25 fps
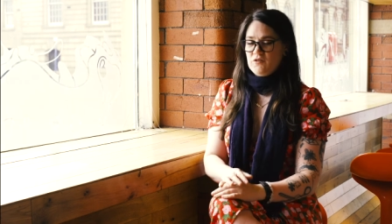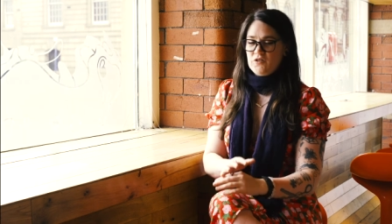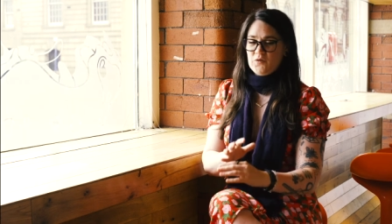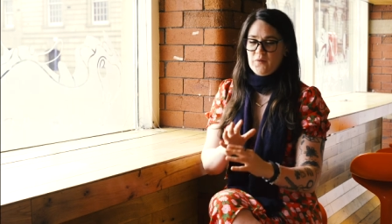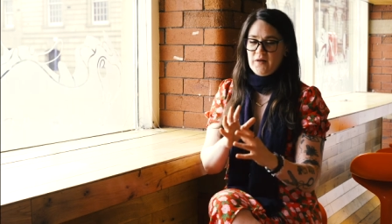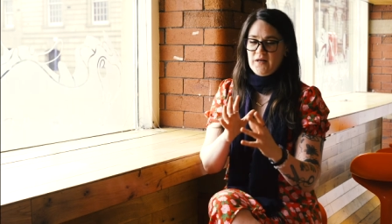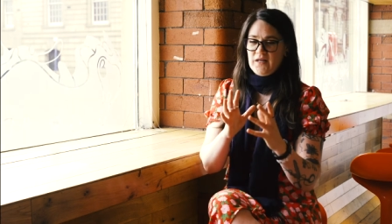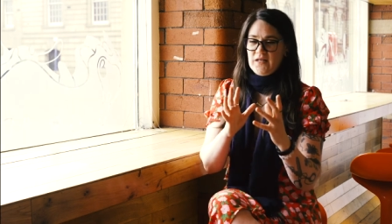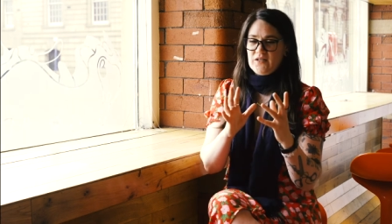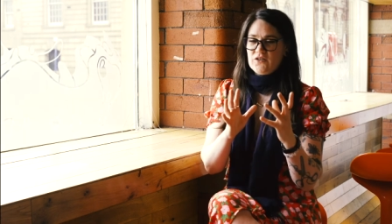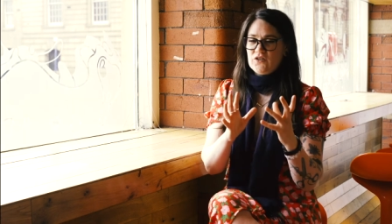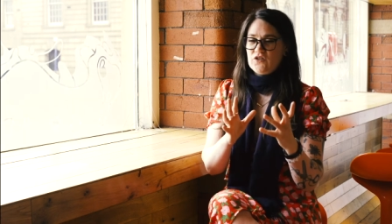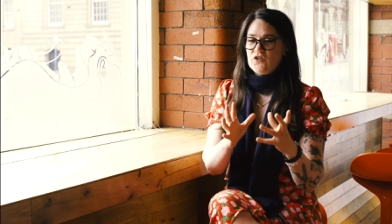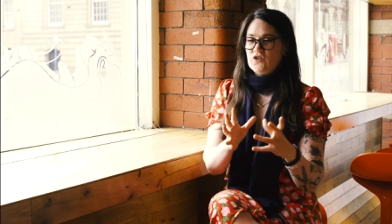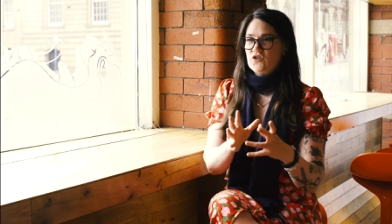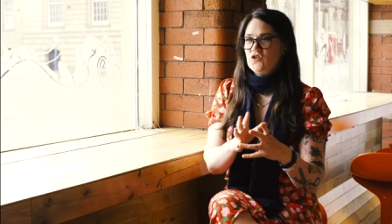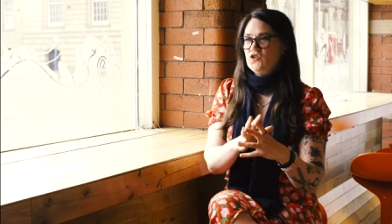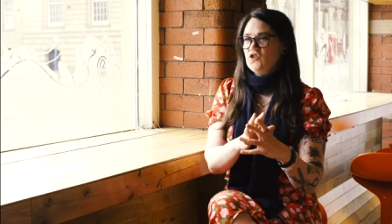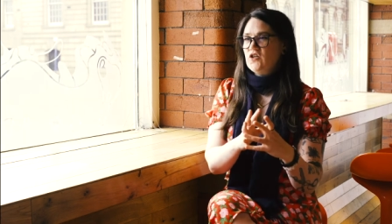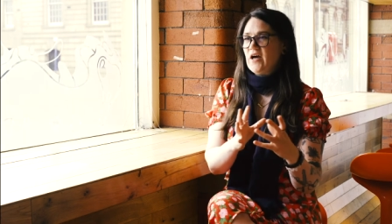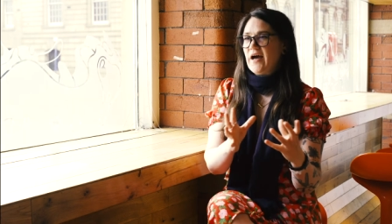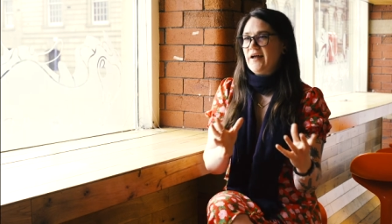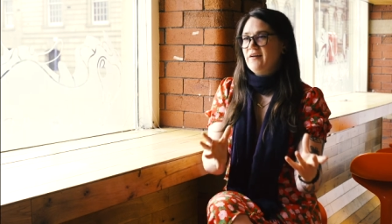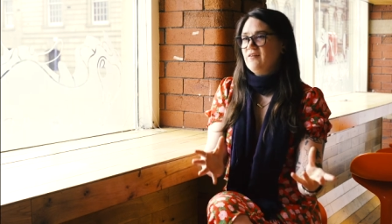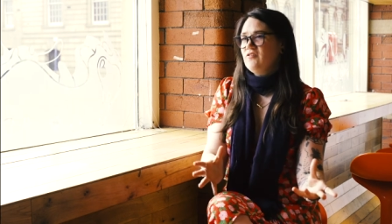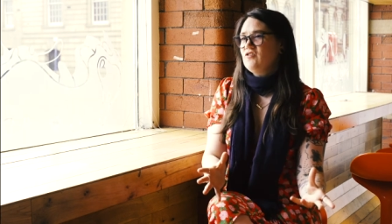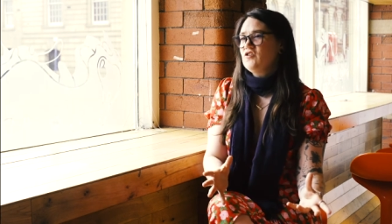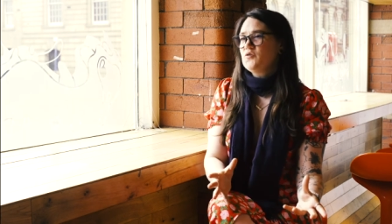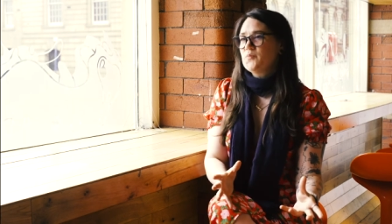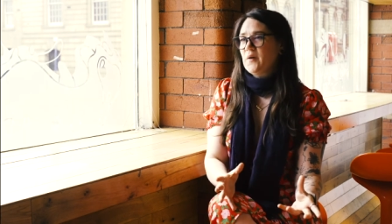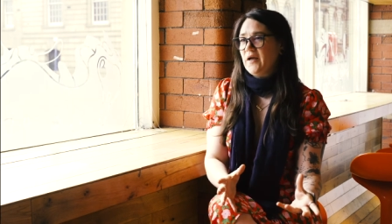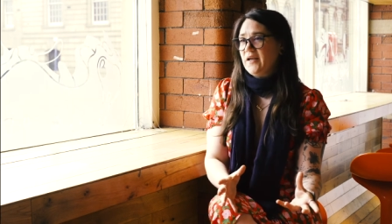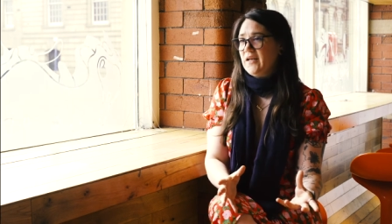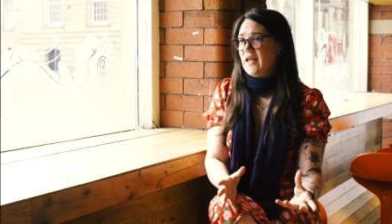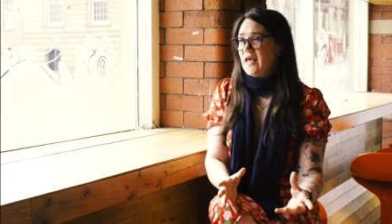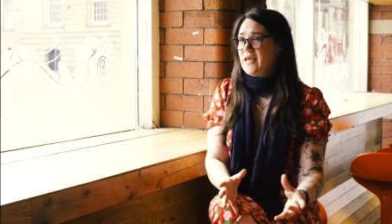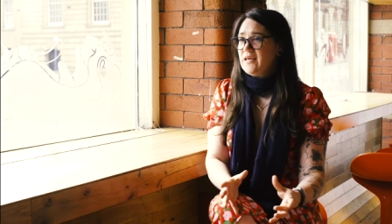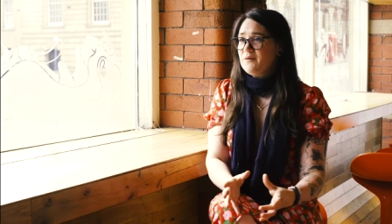Do I need to just challenge
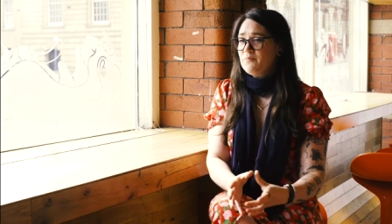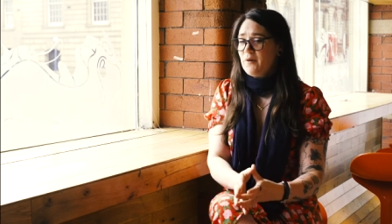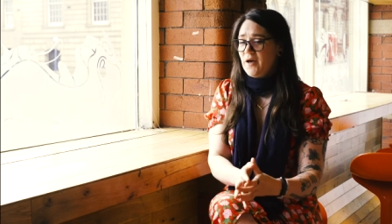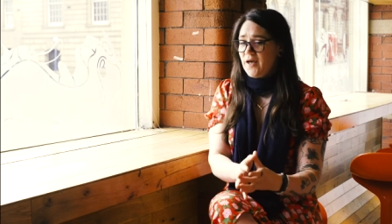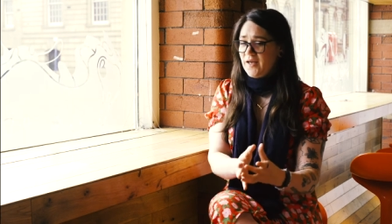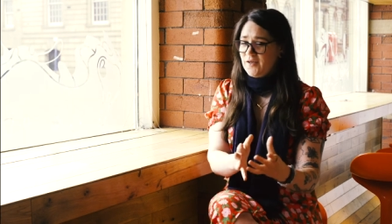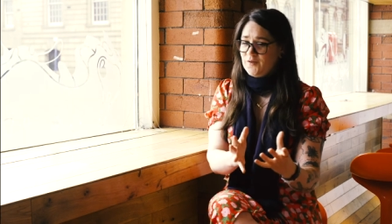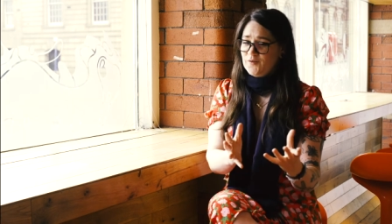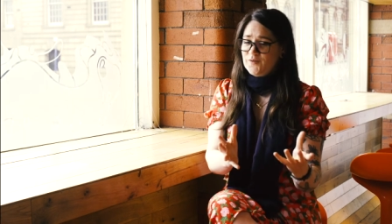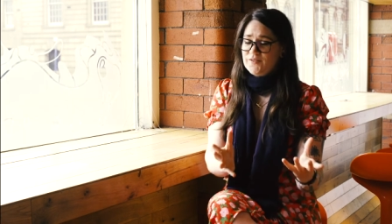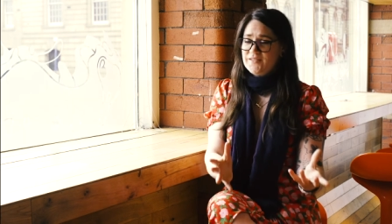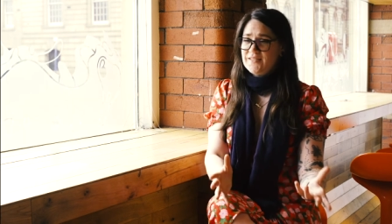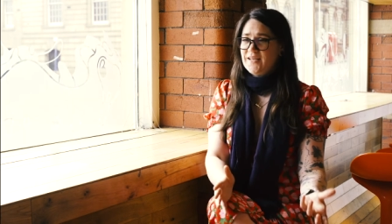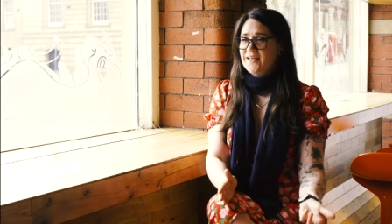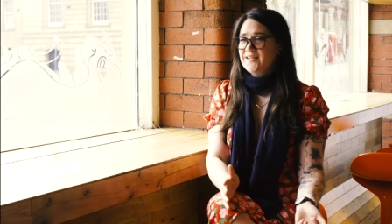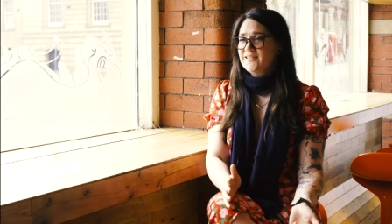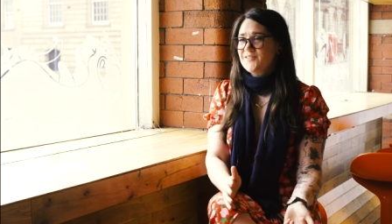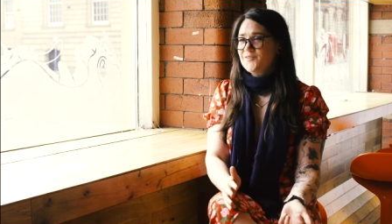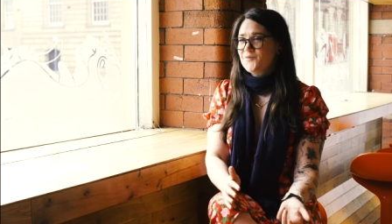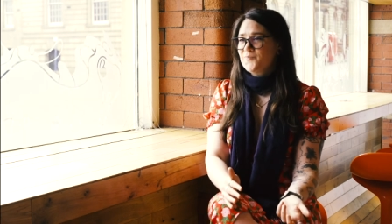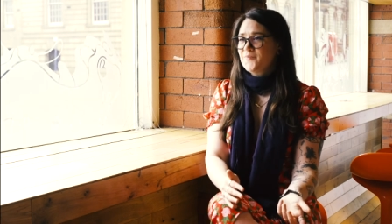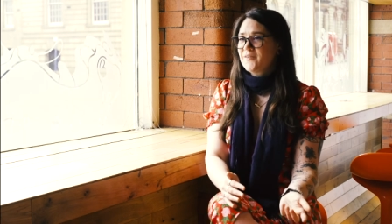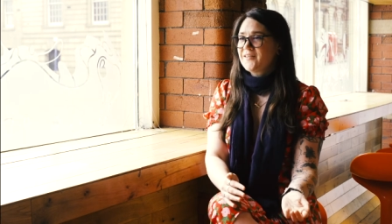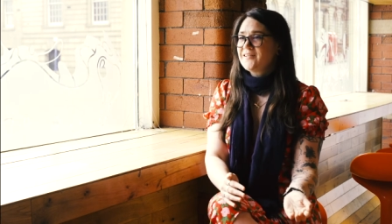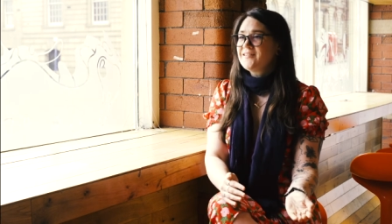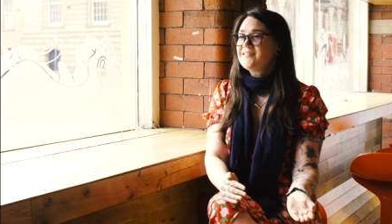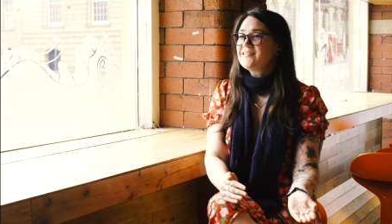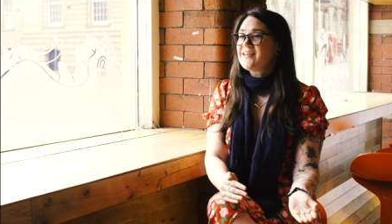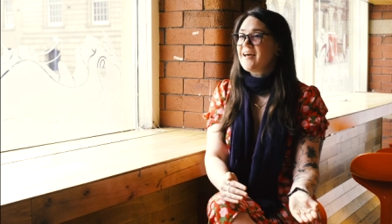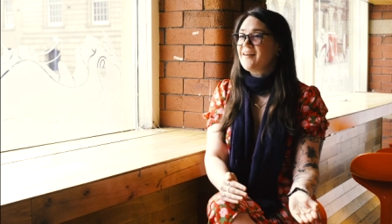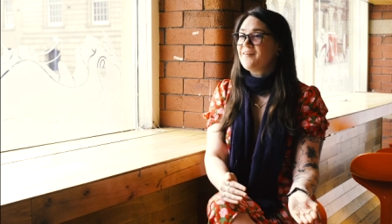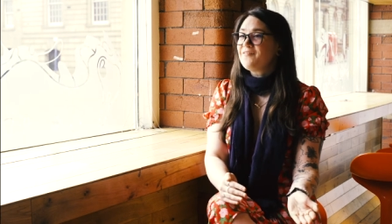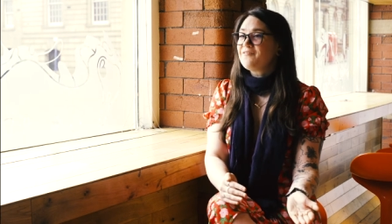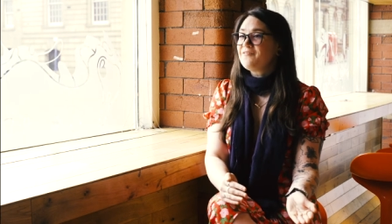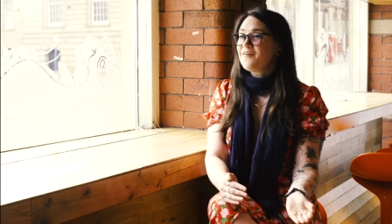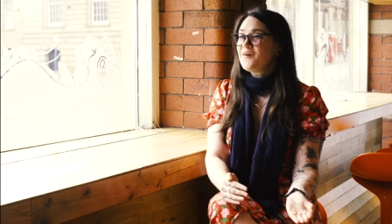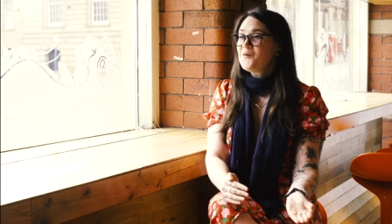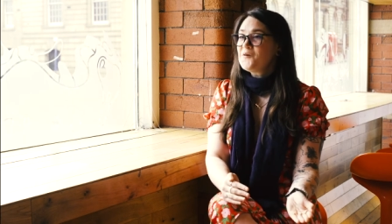my neighbor who said something
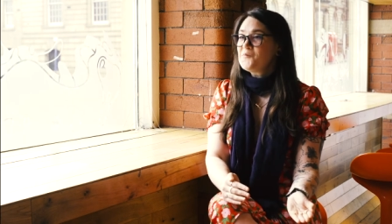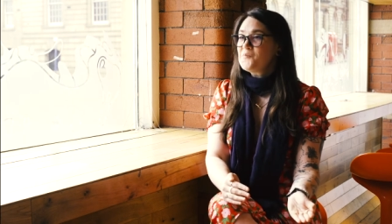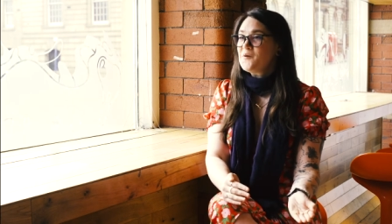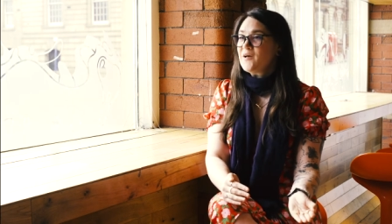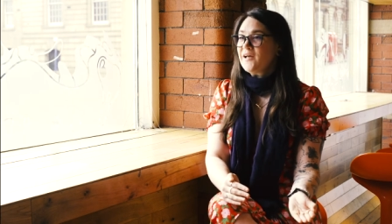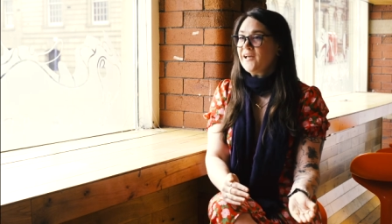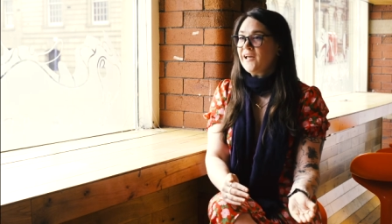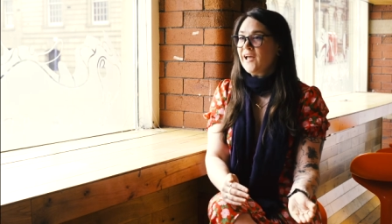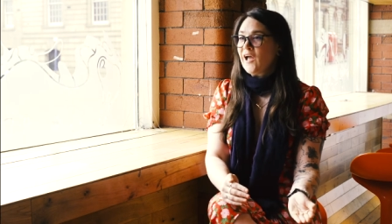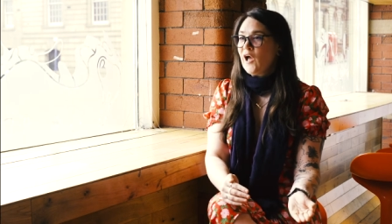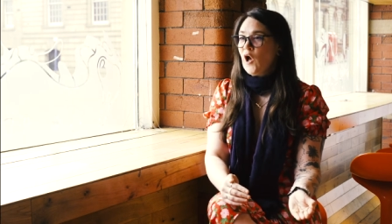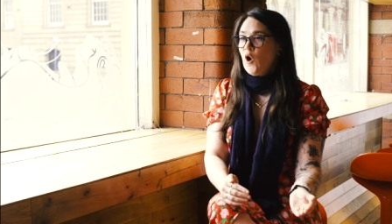xenophobic?